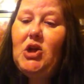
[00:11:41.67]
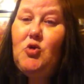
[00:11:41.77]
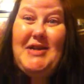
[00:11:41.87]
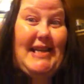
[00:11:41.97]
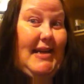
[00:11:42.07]

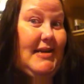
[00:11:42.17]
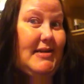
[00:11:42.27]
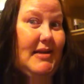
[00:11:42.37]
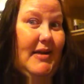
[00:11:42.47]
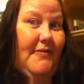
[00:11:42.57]

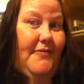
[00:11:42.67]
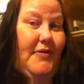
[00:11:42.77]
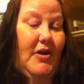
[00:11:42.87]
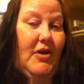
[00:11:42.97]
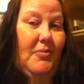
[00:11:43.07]
critiques. If
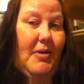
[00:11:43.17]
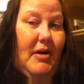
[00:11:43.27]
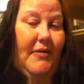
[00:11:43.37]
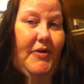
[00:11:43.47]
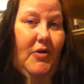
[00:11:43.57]

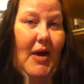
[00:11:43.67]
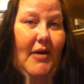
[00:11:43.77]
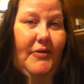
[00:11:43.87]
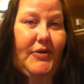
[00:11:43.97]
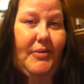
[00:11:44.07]
you
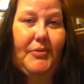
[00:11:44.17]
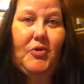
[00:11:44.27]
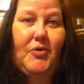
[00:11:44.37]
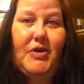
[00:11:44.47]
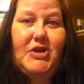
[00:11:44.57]
have some
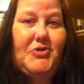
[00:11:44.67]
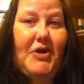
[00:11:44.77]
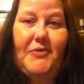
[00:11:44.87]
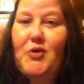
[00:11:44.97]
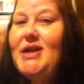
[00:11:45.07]
sort of
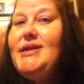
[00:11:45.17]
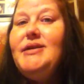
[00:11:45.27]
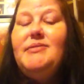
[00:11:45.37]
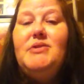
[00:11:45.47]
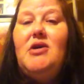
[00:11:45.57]
constructive
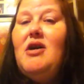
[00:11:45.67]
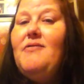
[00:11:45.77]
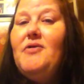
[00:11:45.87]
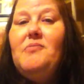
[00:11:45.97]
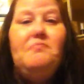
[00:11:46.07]
criticism to
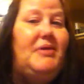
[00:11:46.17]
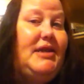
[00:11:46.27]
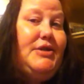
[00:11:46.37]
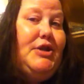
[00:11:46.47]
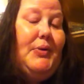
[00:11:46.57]
offer,
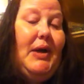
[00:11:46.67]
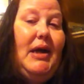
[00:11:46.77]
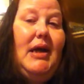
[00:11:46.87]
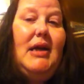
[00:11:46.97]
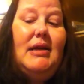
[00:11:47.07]
please do.
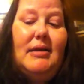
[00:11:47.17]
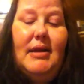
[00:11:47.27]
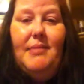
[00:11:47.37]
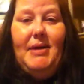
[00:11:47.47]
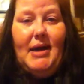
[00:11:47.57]

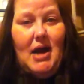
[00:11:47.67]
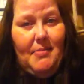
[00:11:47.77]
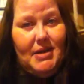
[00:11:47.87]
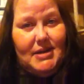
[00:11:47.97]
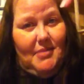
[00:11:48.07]
Leave me a
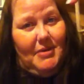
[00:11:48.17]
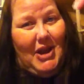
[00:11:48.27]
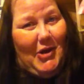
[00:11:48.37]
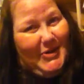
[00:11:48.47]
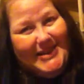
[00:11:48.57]
comment down
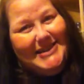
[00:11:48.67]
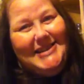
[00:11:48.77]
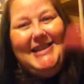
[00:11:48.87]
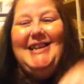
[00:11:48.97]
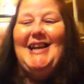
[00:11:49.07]
below
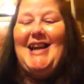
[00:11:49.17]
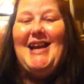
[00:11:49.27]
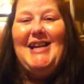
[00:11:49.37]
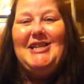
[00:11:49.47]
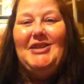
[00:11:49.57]

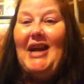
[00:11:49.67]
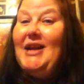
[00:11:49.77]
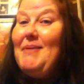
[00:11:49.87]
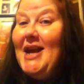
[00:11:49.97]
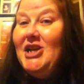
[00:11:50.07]
and like
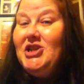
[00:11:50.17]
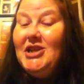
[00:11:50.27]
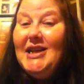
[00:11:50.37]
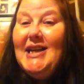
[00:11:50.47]
the page